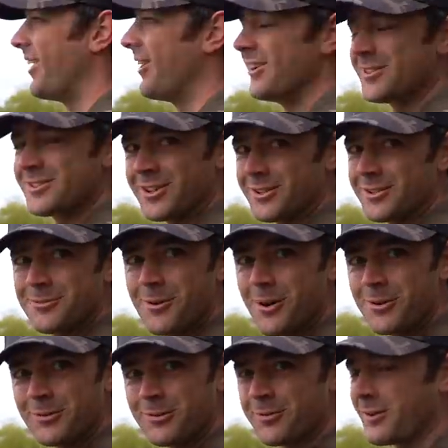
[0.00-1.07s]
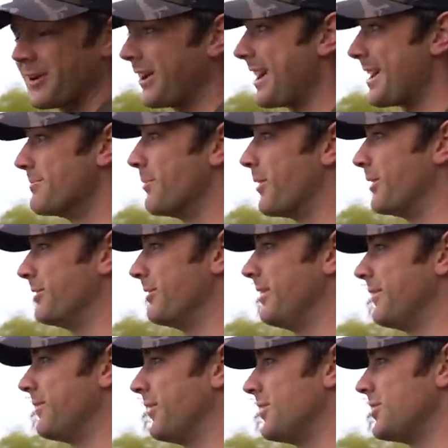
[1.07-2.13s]
hindsight's a wonderful thing. I am wondering
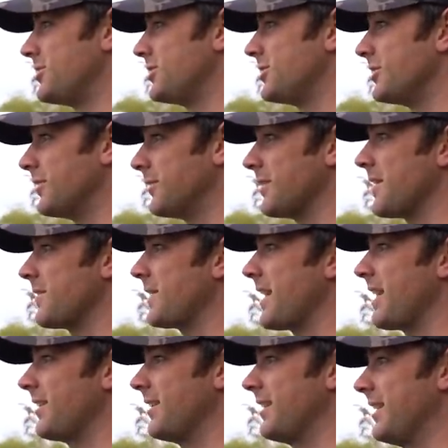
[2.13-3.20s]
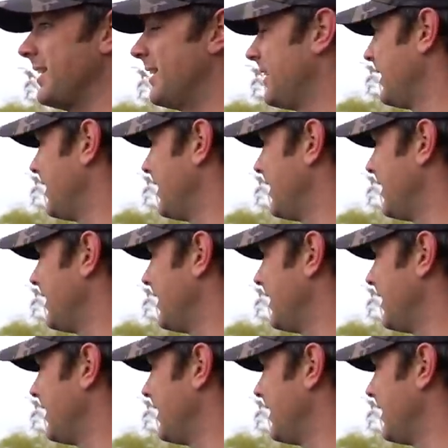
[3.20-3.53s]
if I should have left it out there